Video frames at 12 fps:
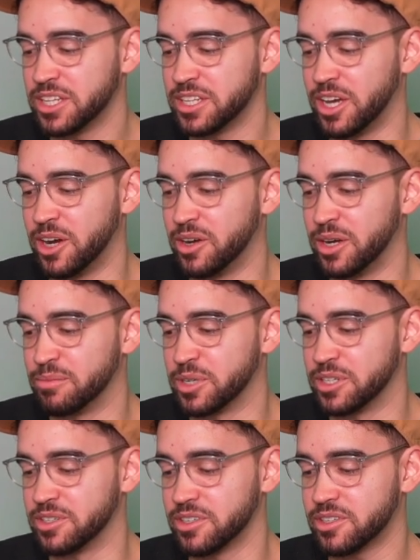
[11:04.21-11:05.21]
Now I'm
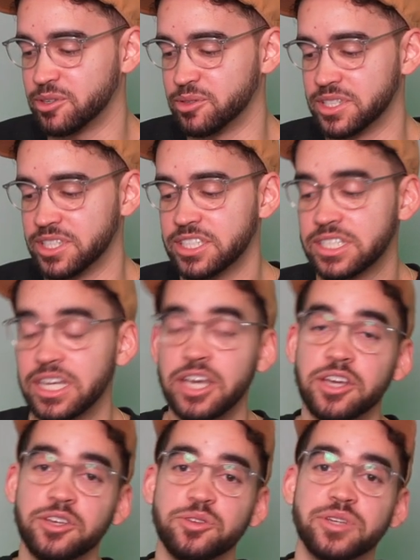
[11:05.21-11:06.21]
gonna close this.
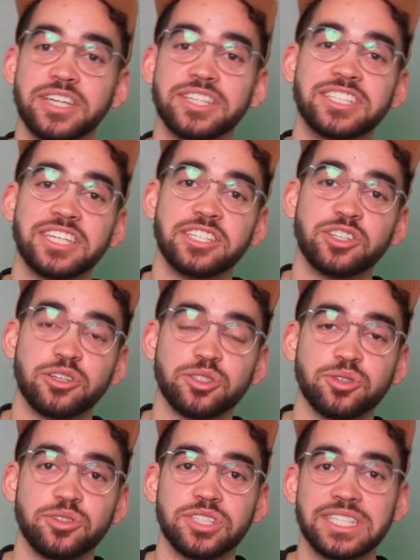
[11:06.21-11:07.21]
You can change
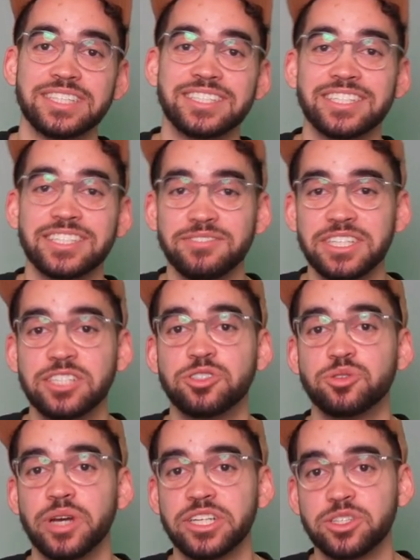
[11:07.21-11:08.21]
also the sensitivity
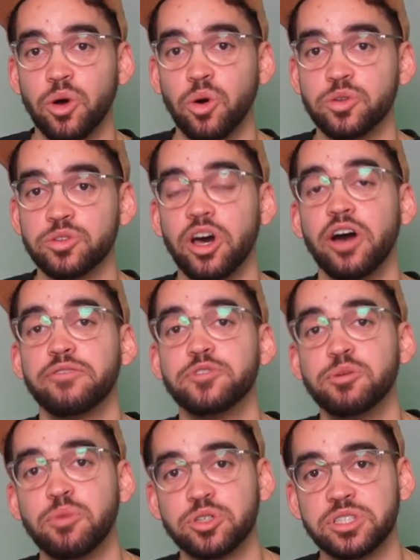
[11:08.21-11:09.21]
threshold of the
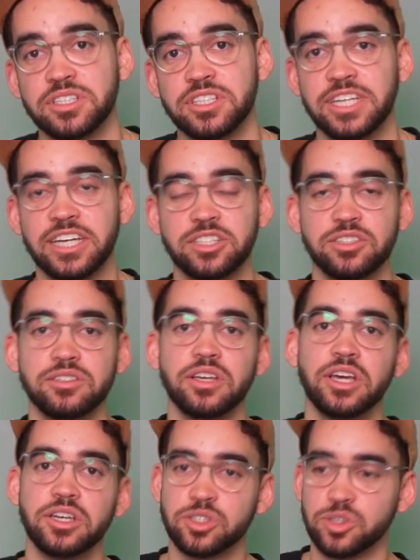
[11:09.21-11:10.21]
motion detection.
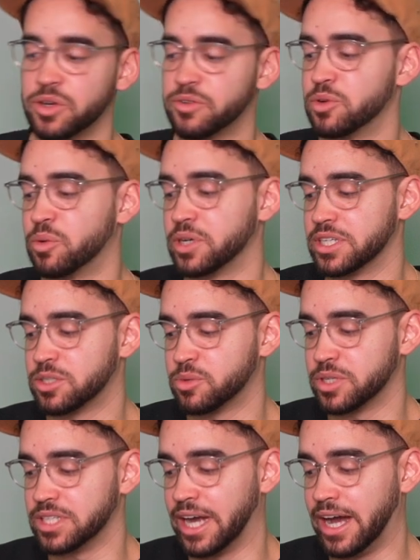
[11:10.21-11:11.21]
So if you want it
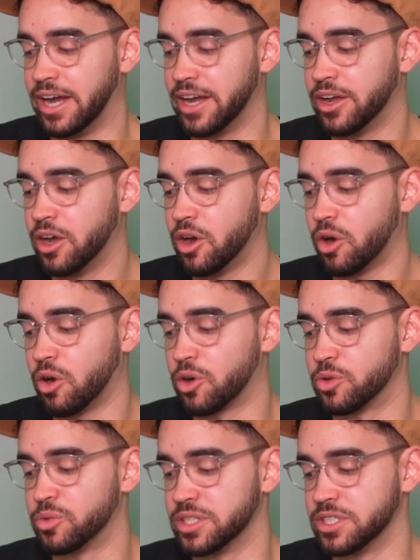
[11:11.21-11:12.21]
really high or
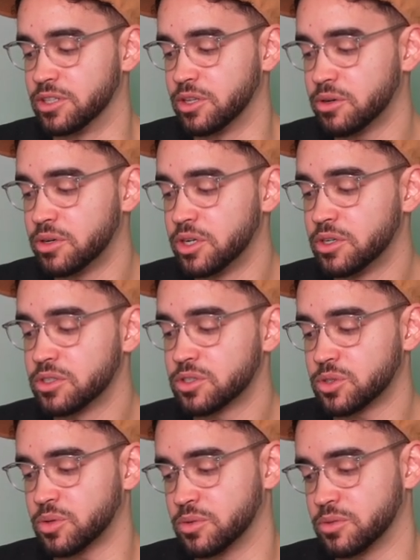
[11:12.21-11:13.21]
really low,
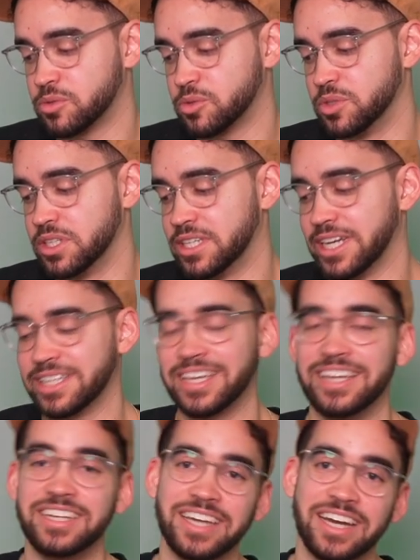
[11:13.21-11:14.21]
so to detect
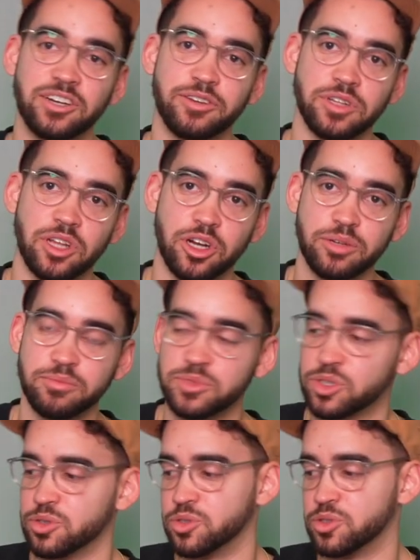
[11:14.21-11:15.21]
any kind of alarm,
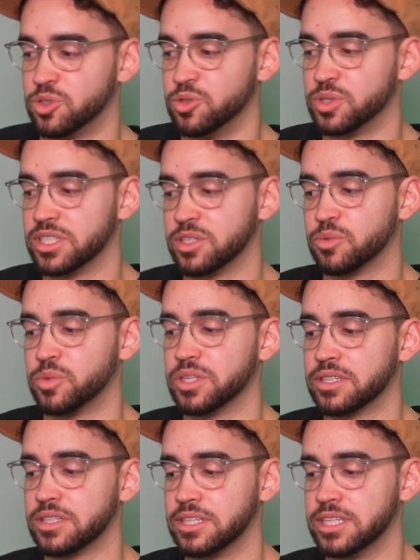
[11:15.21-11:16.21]
so you use it with
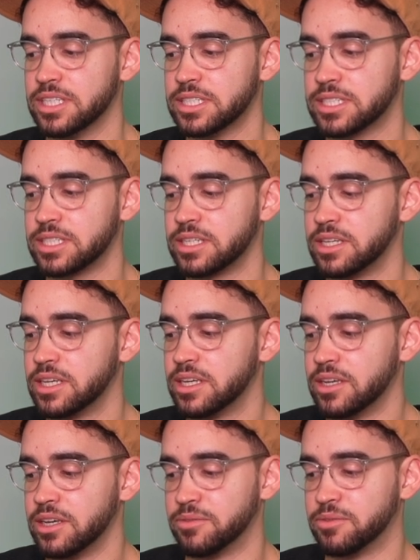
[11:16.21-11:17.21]
this.
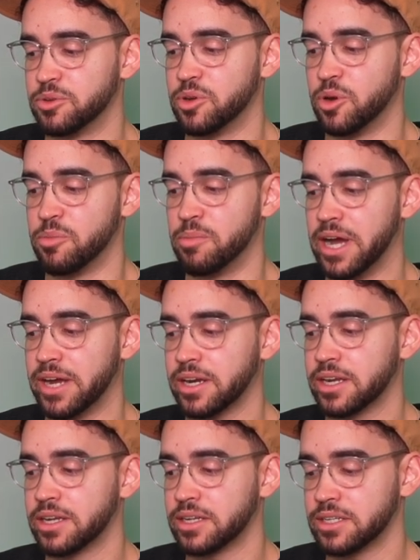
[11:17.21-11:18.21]
If you go back,
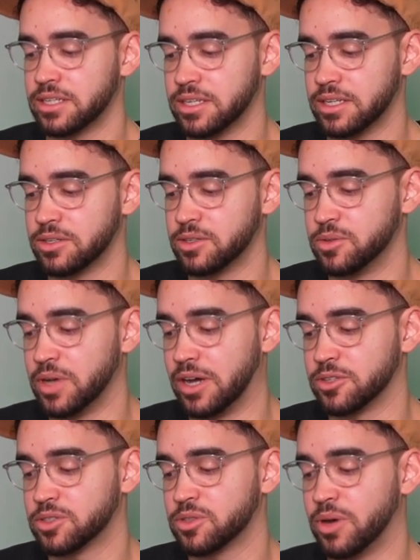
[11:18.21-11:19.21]
you
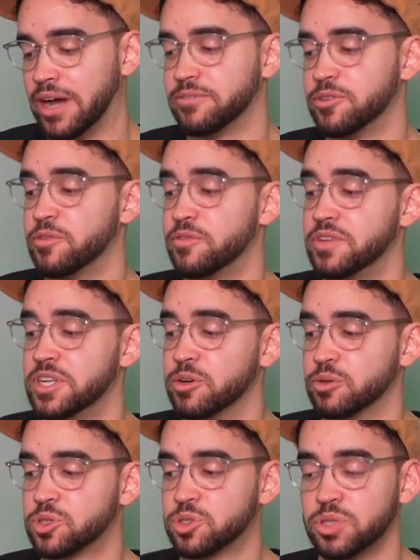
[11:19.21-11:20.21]
also have the
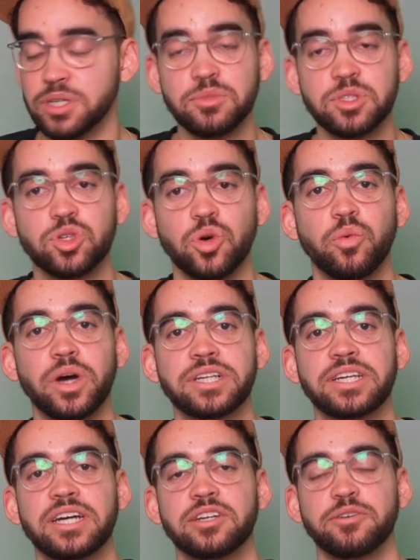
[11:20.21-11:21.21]
video stream. So what
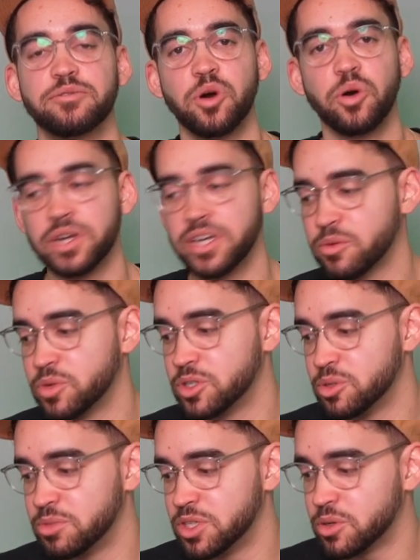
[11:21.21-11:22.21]
kind of codec will
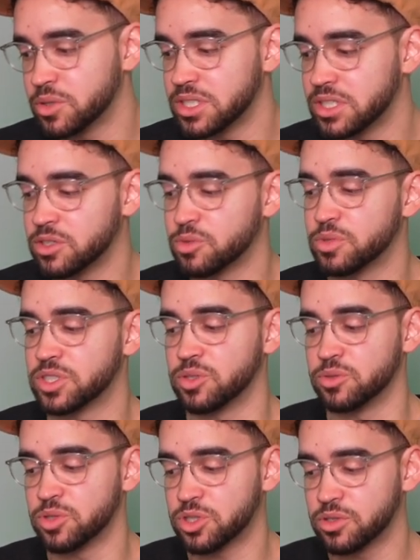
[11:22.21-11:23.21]
you be using, the
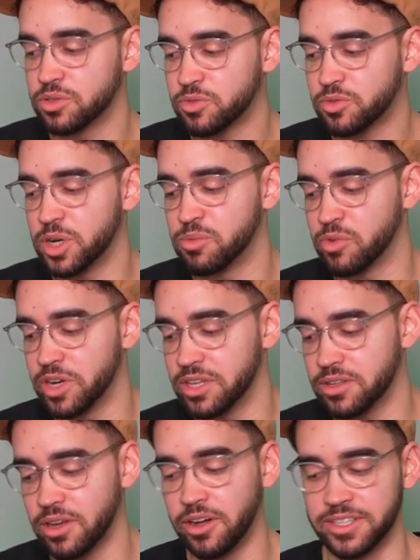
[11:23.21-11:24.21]
resolution, frame rate,
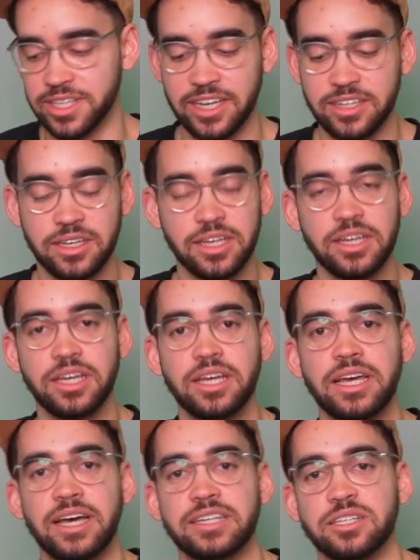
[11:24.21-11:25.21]
all that.
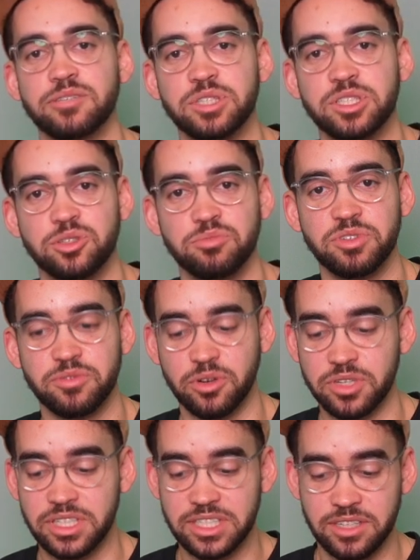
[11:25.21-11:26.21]
As I mentioned
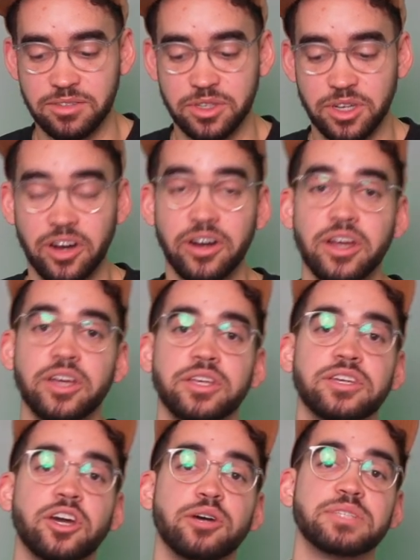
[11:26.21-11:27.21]
before, this NVR
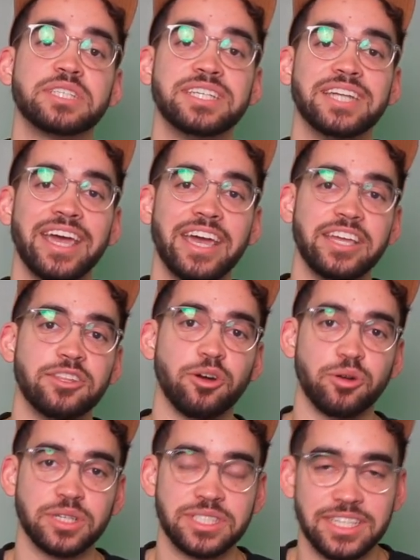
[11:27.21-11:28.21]
comes in 8
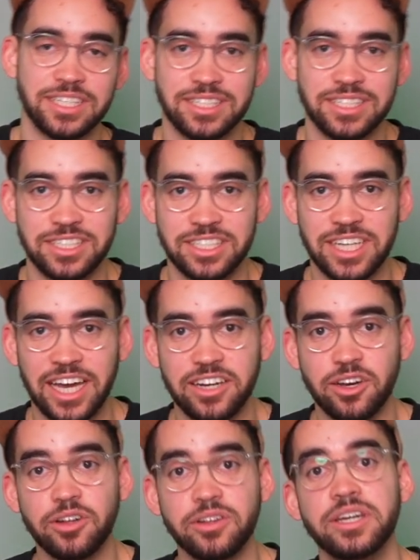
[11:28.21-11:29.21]
or 16
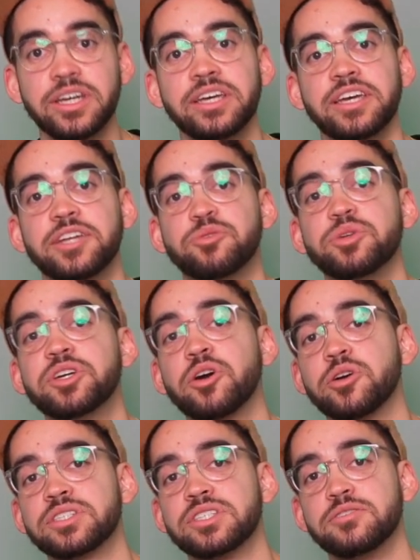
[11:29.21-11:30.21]
channel. It
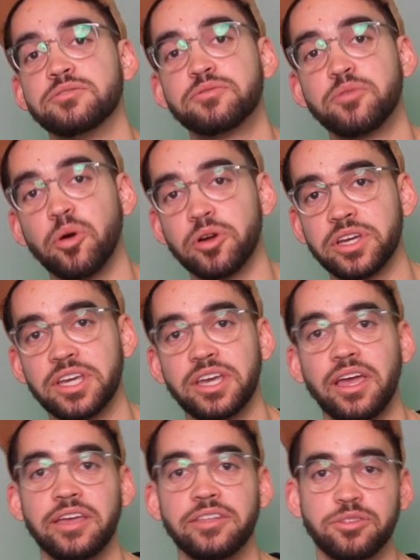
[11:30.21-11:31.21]
records in
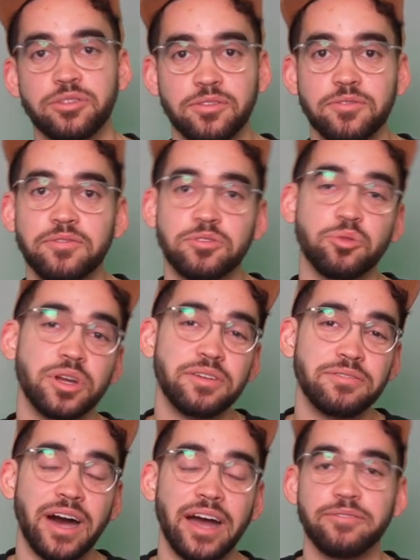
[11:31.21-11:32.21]
4K in
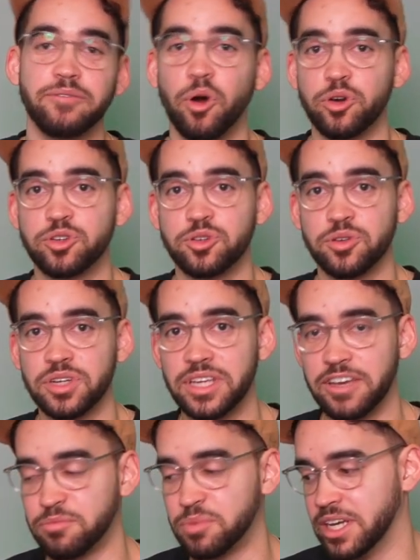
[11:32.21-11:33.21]
25 or 30
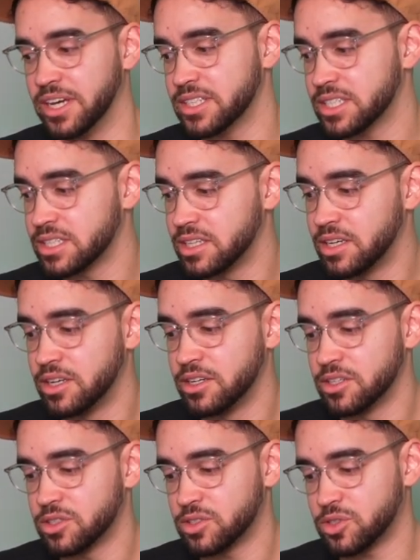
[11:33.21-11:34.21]
FPS.
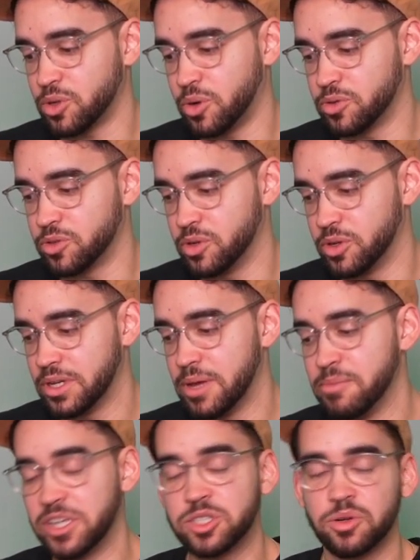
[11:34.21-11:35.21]
So the
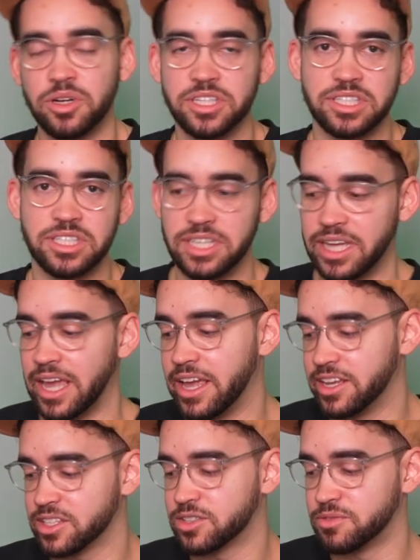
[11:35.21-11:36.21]
image quality
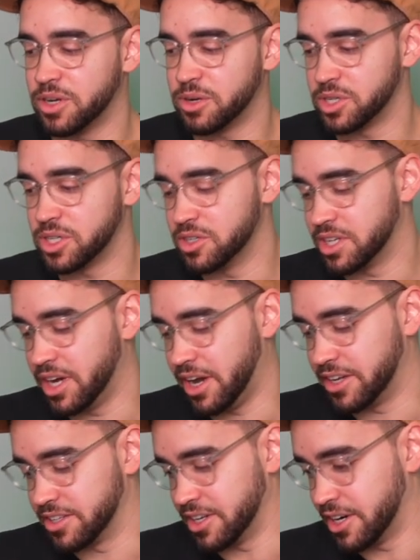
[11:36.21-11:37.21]
is very good
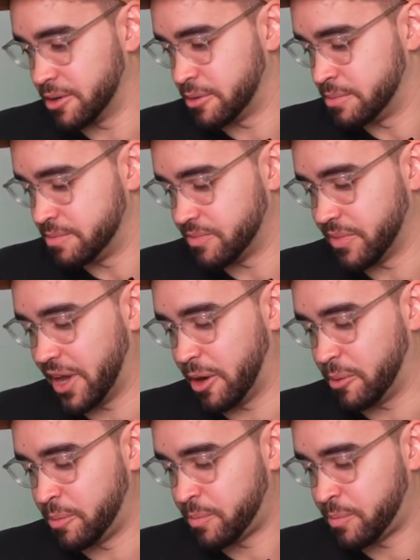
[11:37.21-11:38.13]
on there. Now,